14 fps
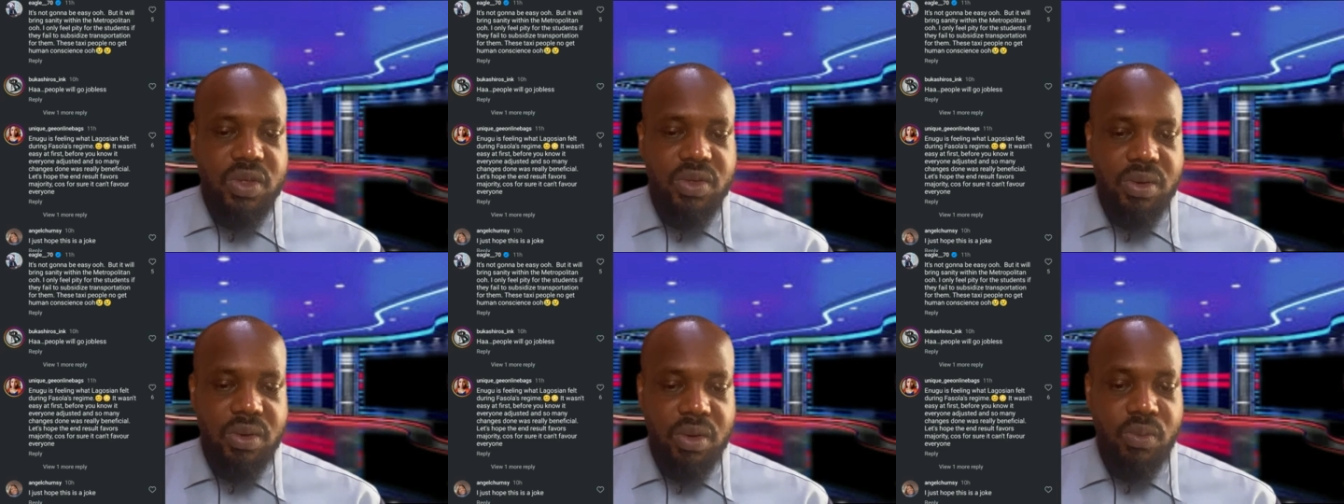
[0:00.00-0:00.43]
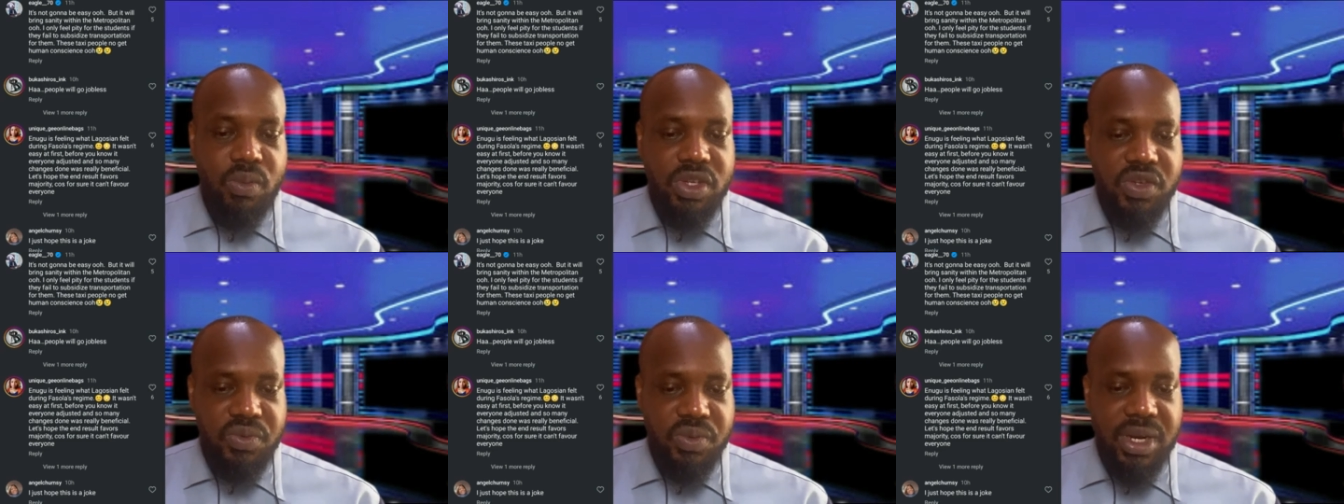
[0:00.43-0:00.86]
What
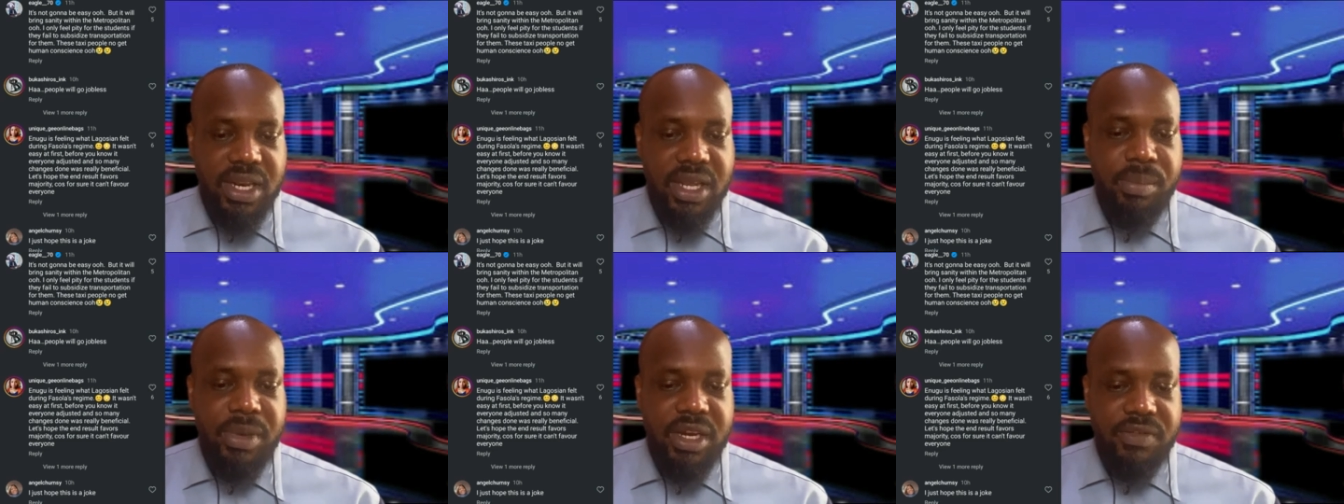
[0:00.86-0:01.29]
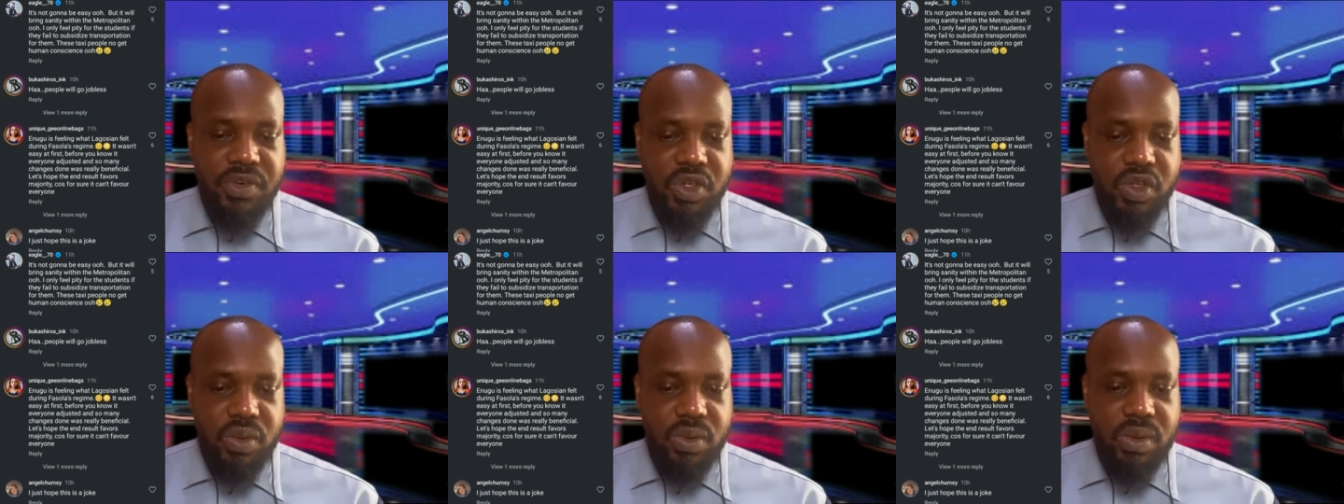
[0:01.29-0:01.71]
was really
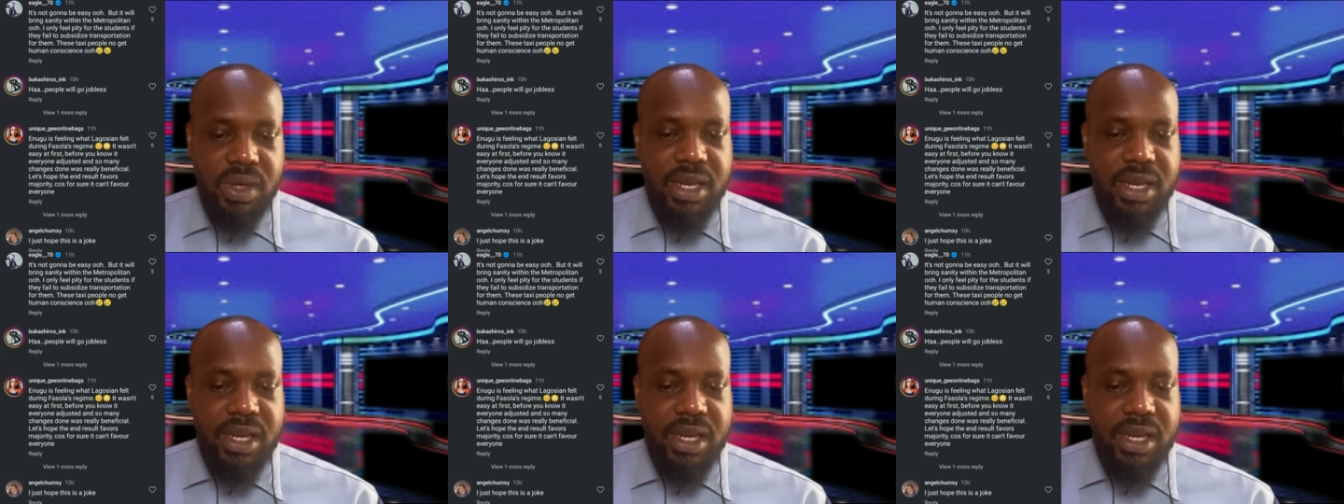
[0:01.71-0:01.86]
beneficial.